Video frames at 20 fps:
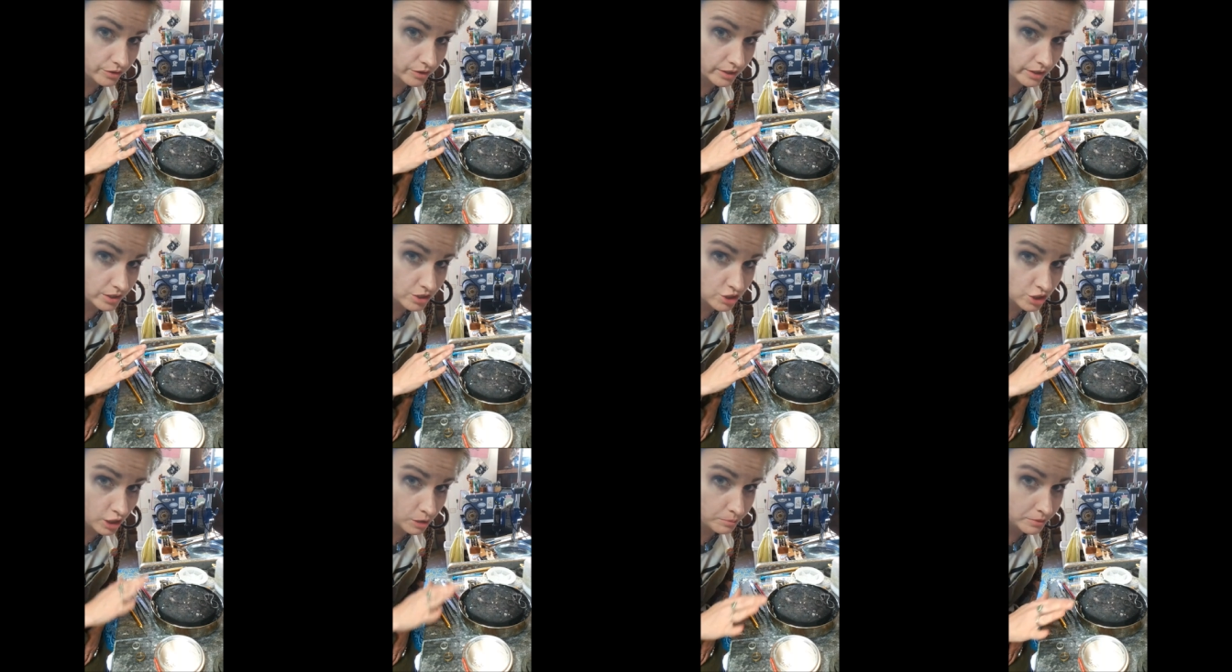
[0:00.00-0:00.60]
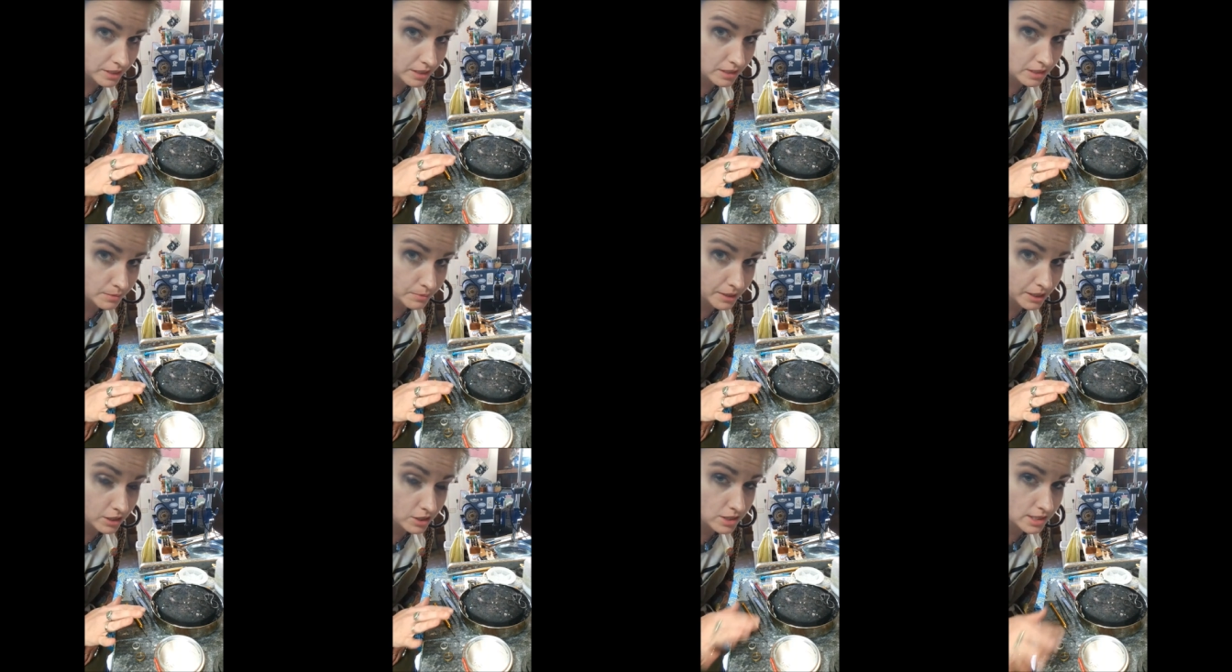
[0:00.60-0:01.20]
the Sharpie
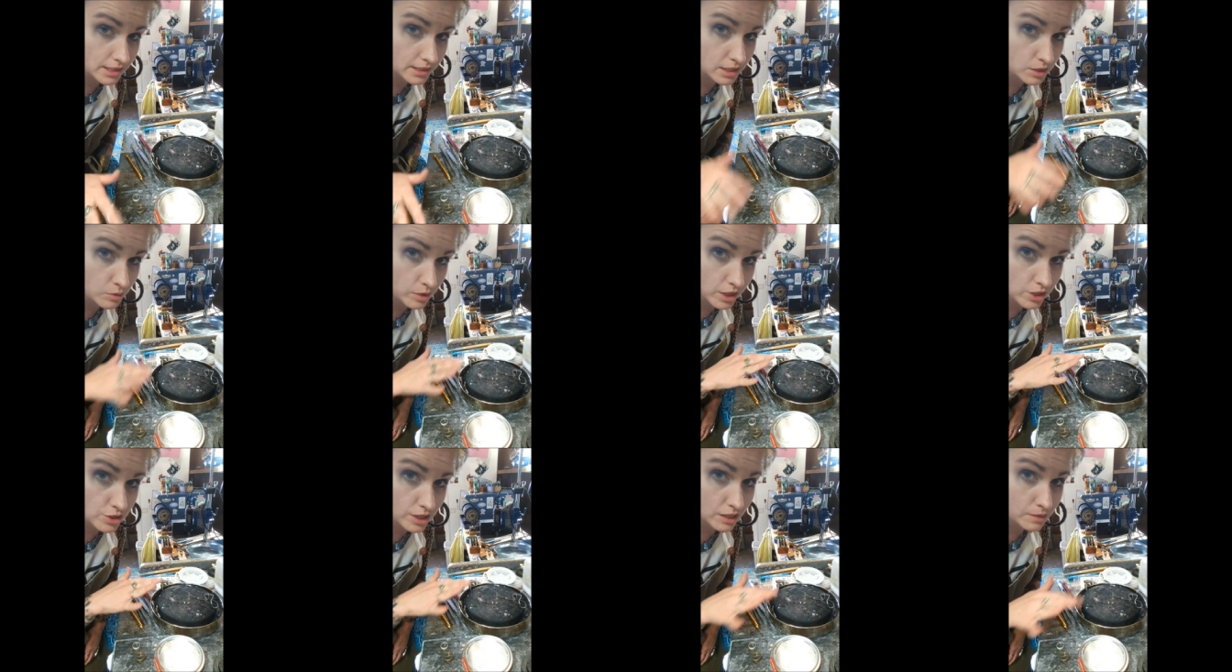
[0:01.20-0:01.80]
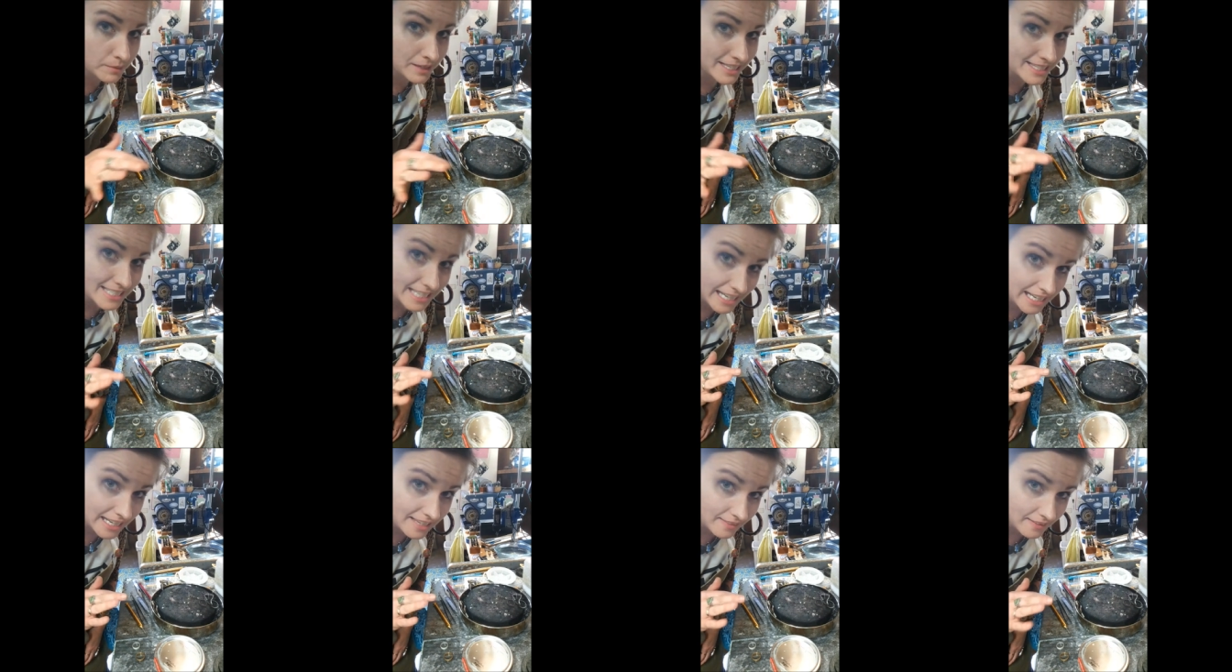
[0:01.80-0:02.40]
disappears and then you want to try to
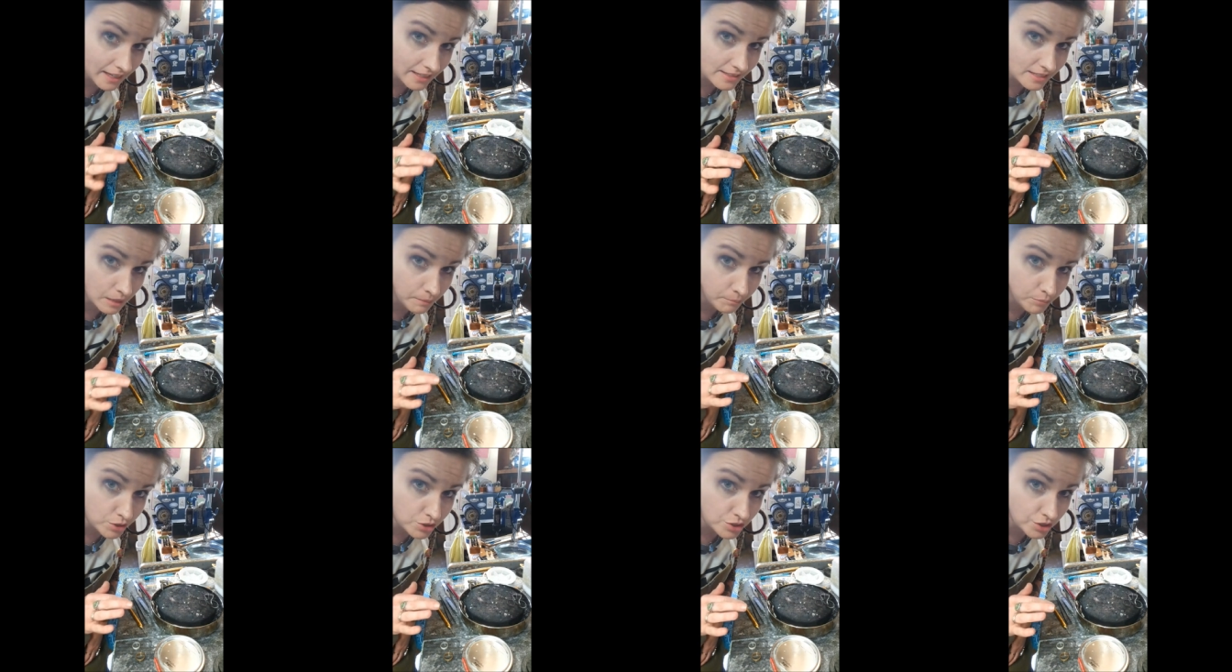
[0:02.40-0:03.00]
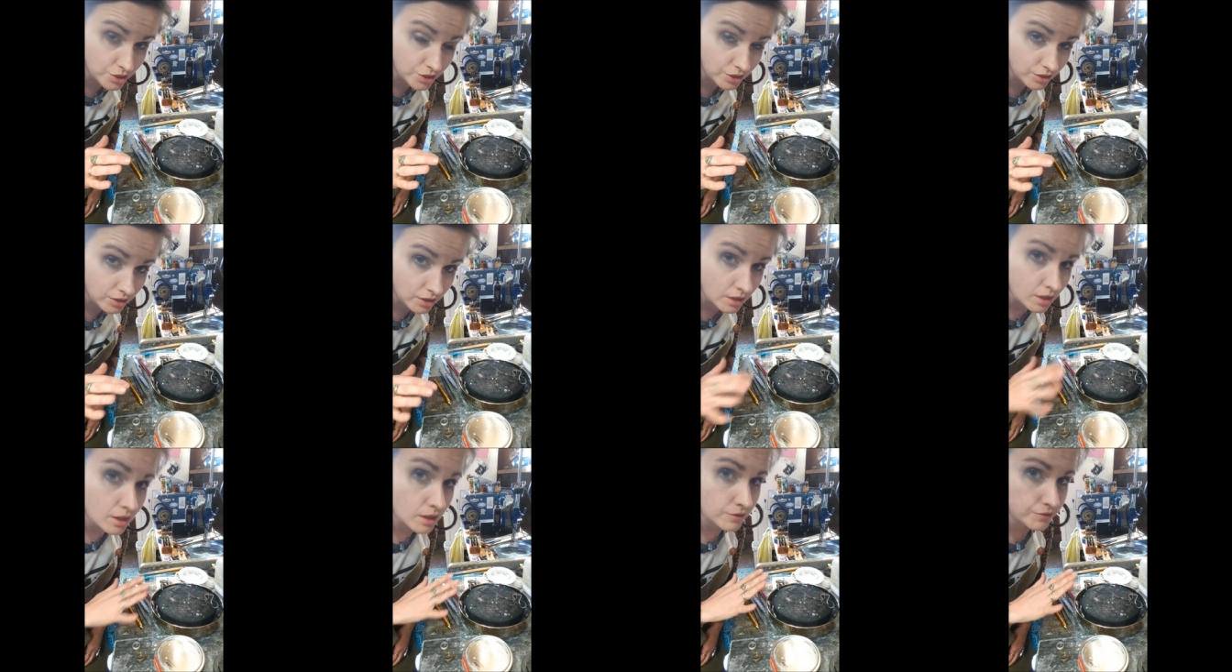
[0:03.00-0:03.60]
maintain that temperature
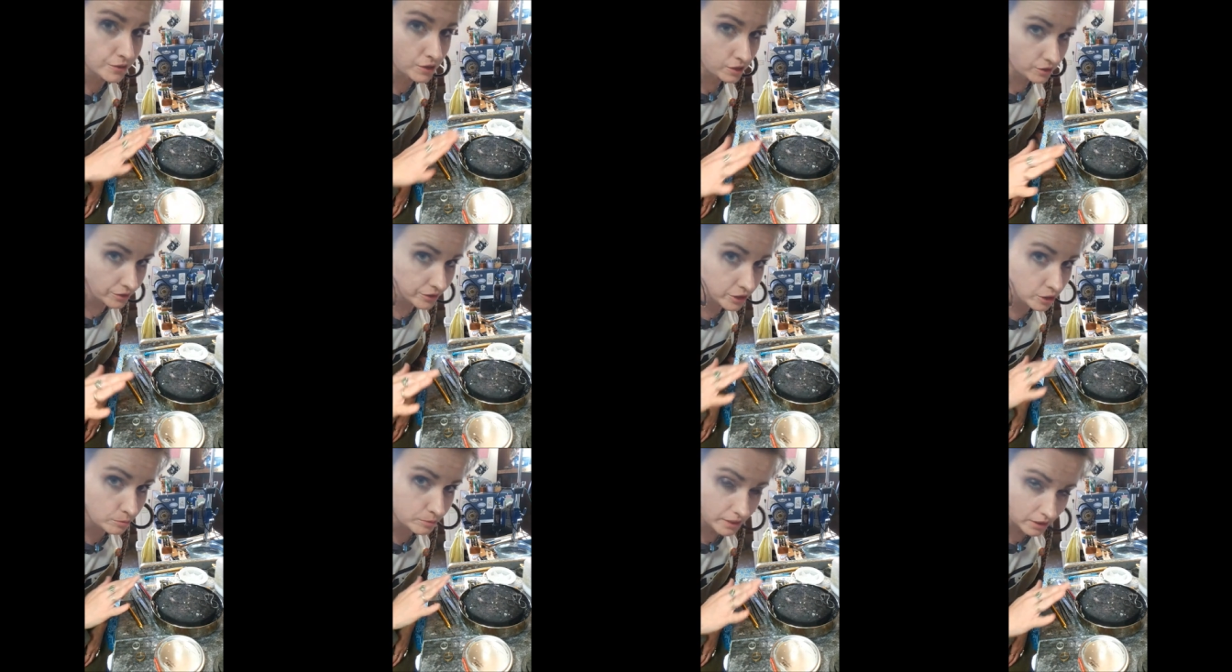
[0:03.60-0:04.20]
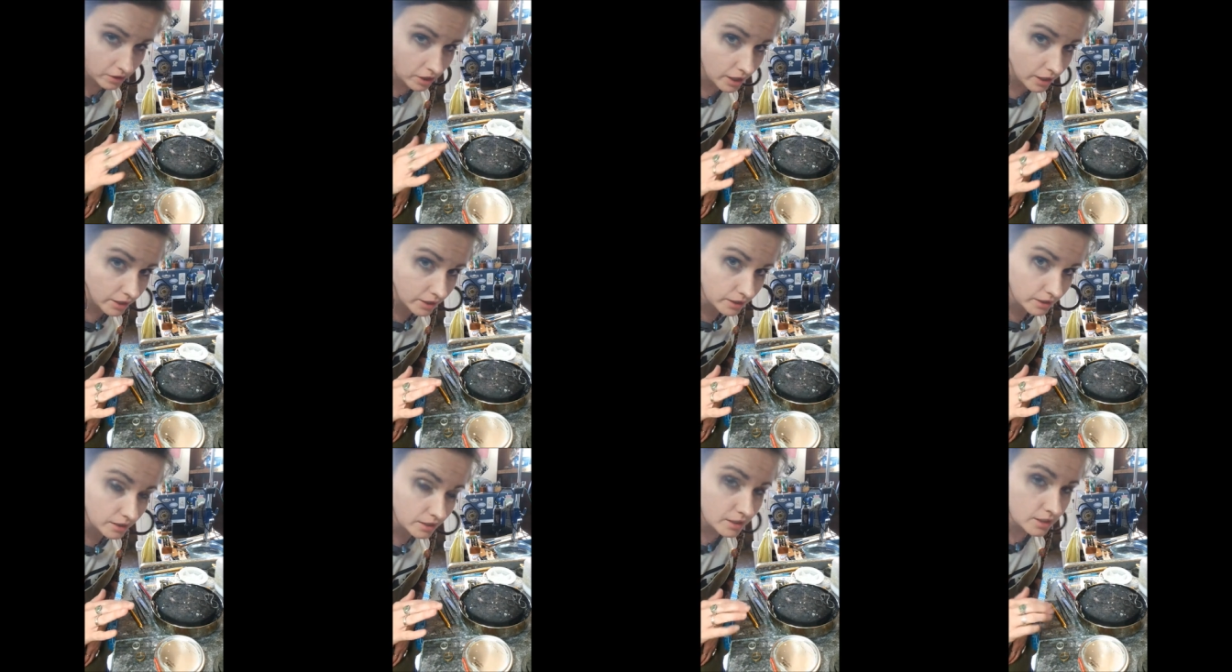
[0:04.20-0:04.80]
for a little bit
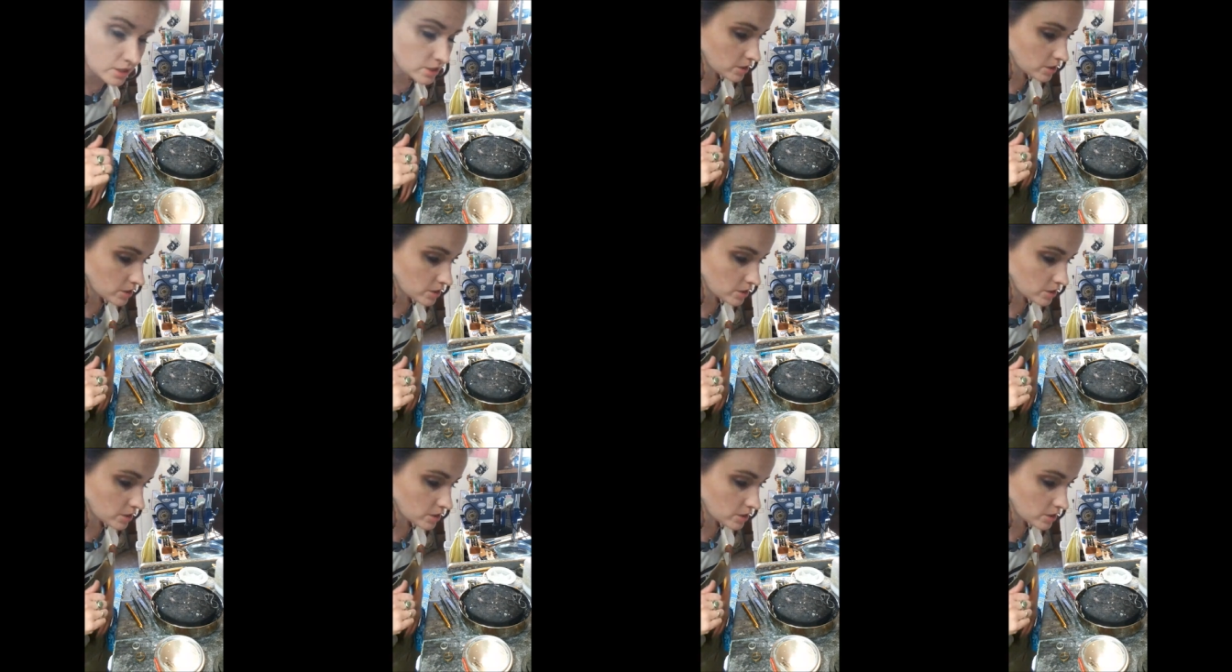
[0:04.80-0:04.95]
longer.